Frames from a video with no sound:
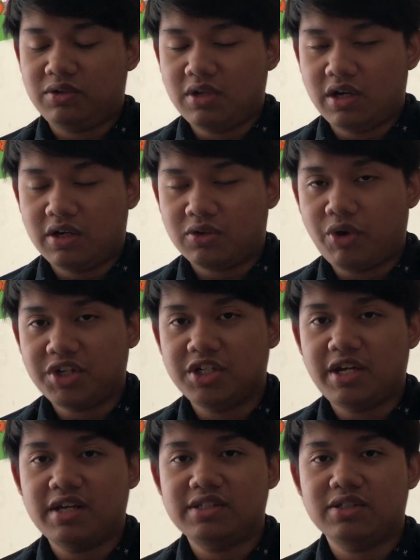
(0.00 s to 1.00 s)
uh, question
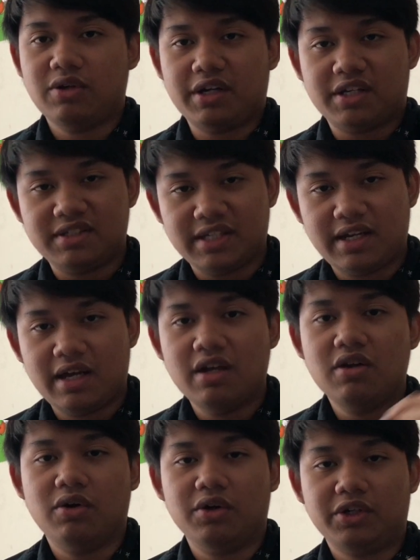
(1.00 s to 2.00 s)
and answer, or I can say that,
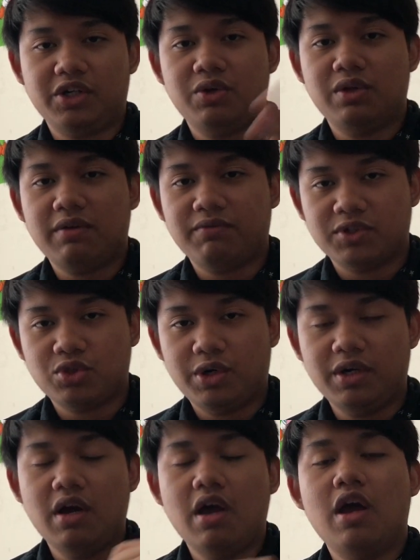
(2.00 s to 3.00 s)
or Q&A for
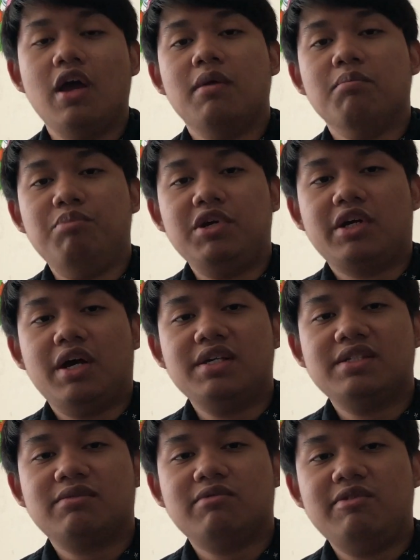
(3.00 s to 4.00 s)
short,
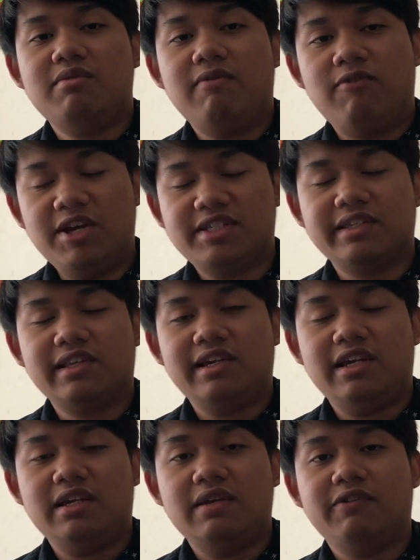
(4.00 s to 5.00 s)
because
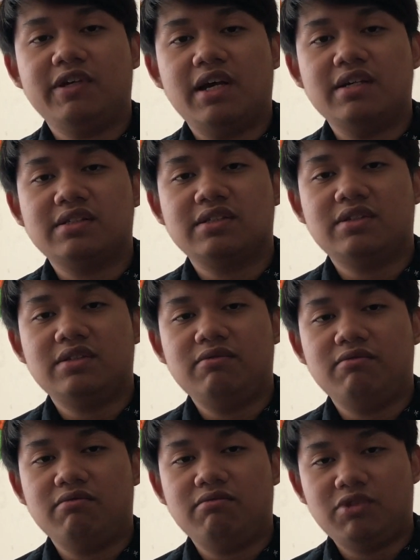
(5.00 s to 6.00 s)
recently, if you guys
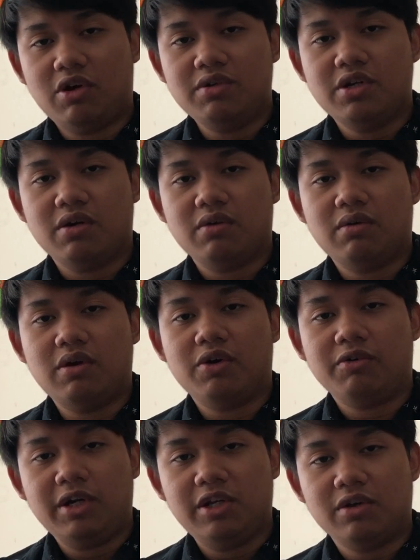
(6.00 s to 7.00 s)
don't know
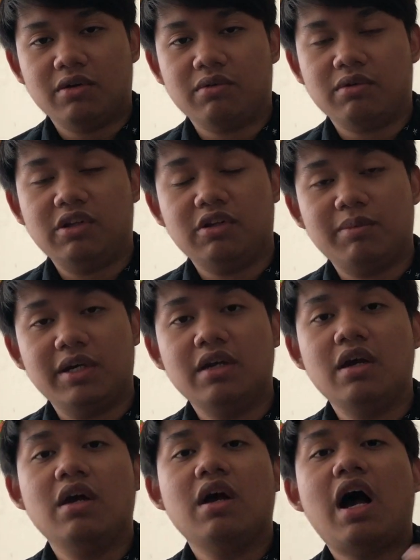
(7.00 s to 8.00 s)
already know a little bit
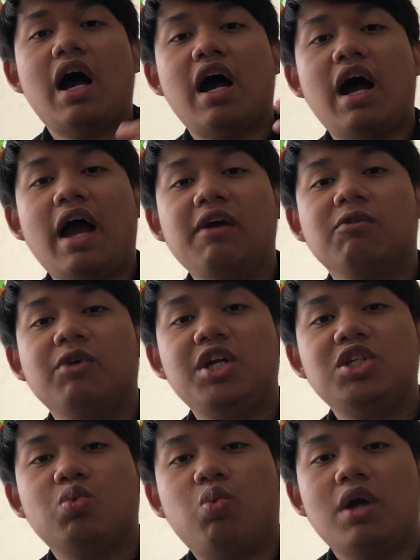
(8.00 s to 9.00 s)
uh, I
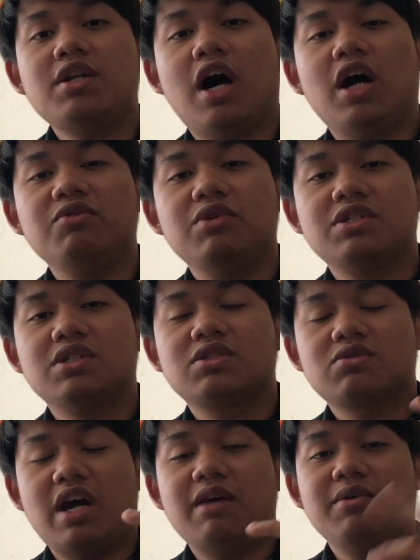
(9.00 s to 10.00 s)
reached 100
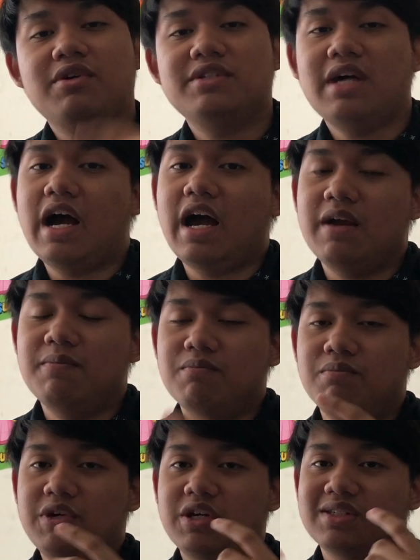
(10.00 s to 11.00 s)
subscribers I'm
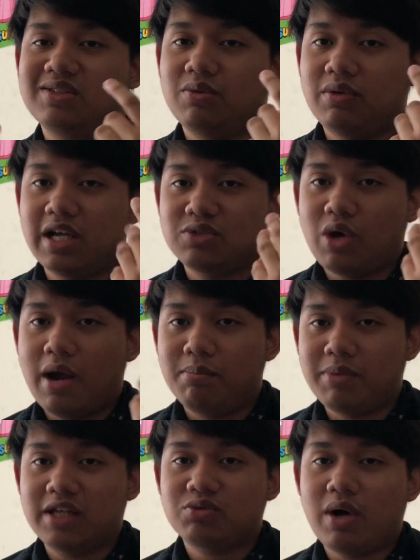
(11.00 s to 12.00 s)
because that's why I'm
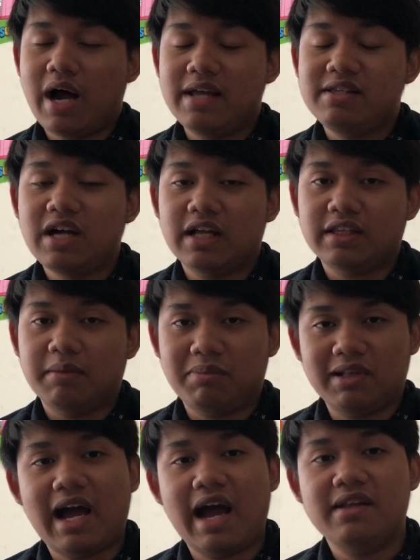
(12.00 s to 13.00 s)
that's why I got the
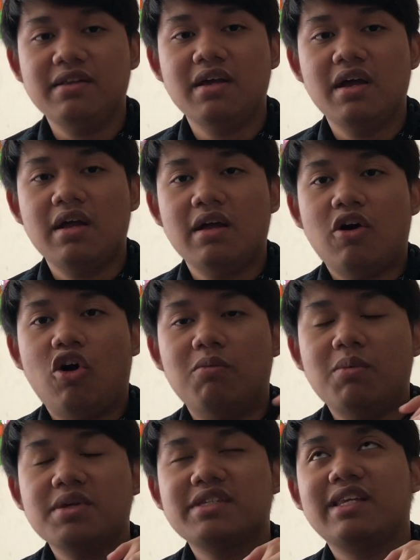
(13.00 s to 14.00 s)
plan
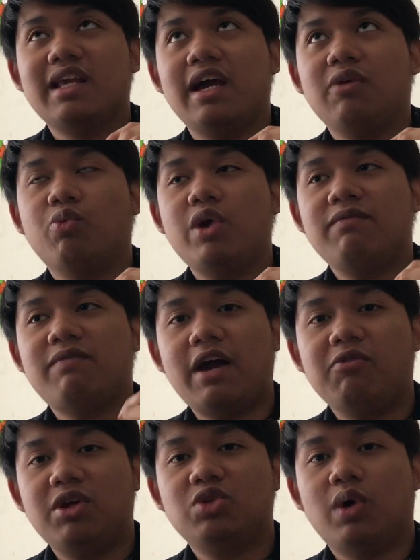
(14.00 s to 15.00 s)
almost like if I
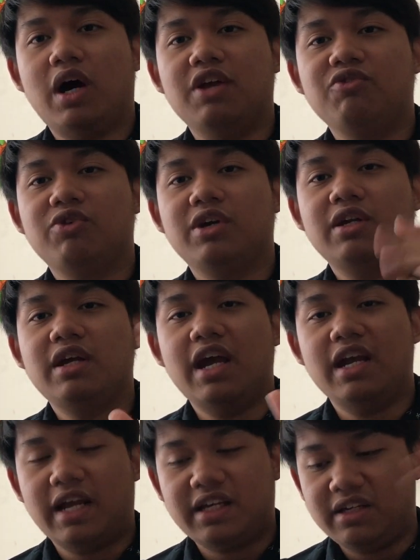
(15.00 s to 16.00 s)
reach 100
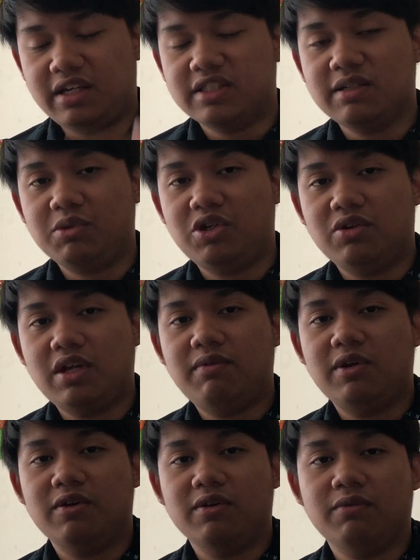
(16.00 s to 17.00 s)
and I can get some Q&A
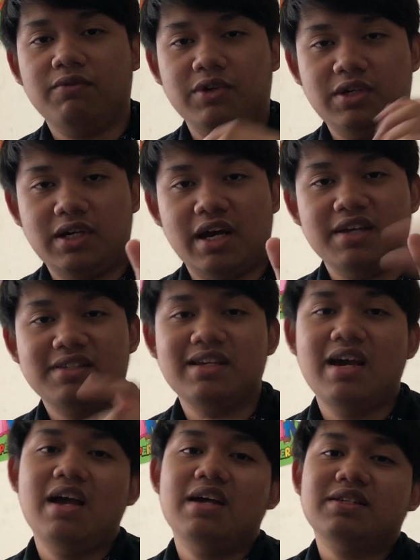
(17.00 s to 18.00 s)
video for you guys
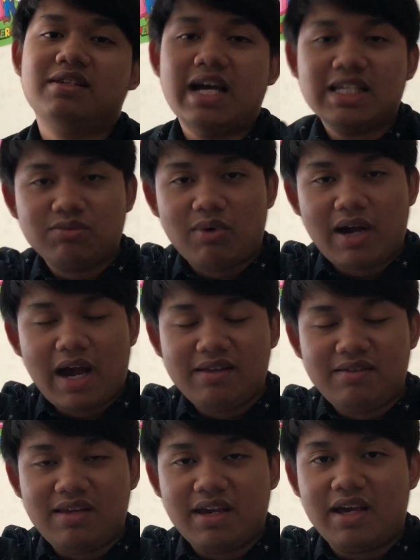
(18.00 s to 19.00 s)
so that's what I
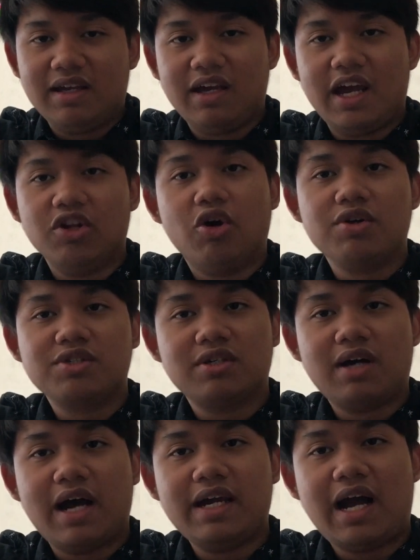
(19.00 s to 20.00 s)
did and
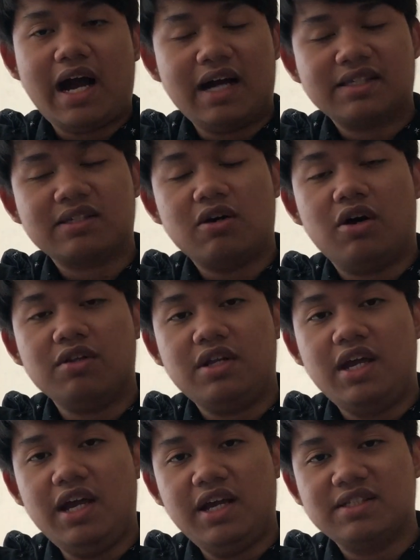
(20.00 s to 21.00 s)
also I asked on
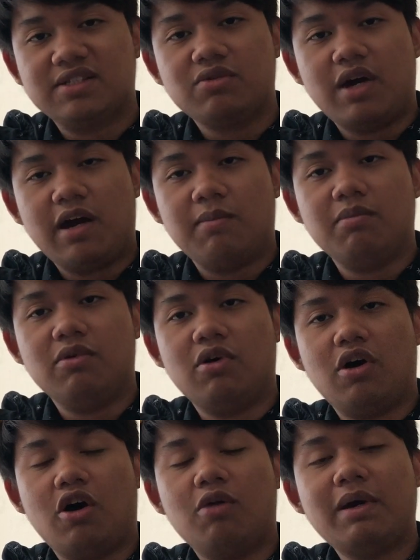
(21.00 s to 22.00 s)
Instagram
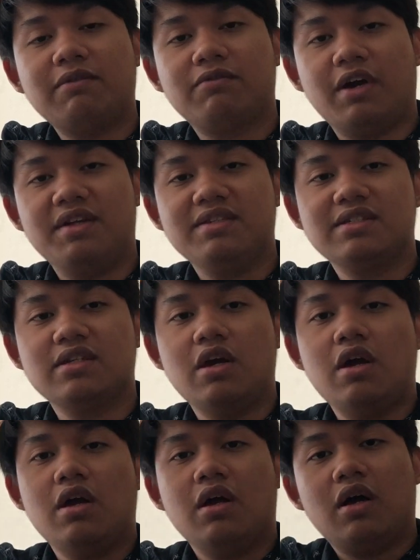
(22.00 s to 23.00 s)
all my friends
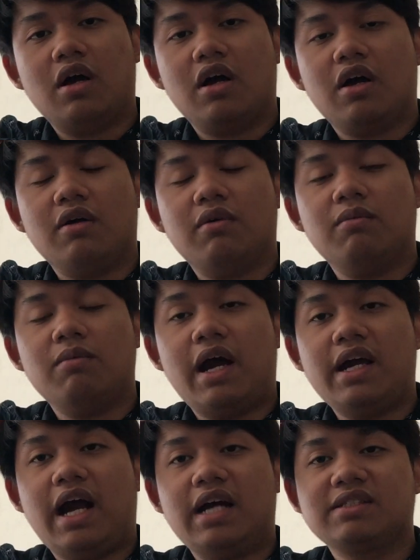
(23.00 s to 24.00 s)
um, I
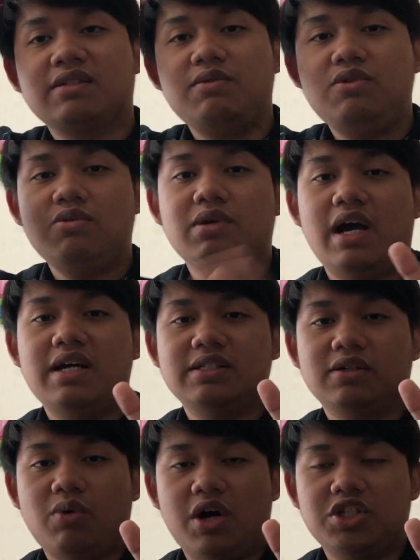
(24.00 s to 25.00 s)
asked you guys
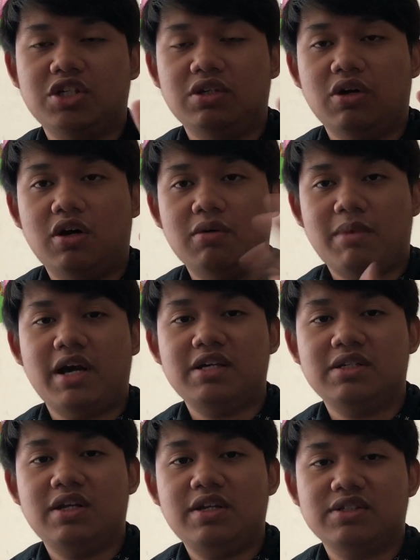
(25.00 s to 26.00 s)
a question on my
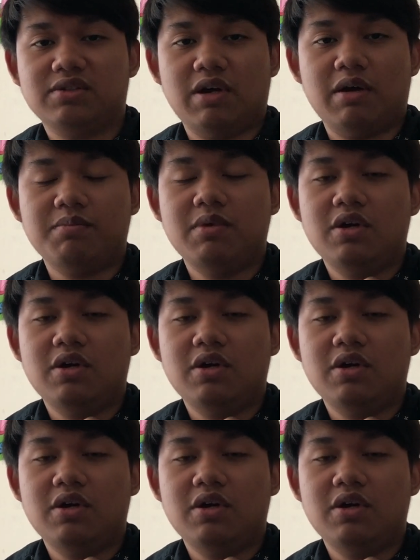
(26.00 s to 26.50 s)
Instagram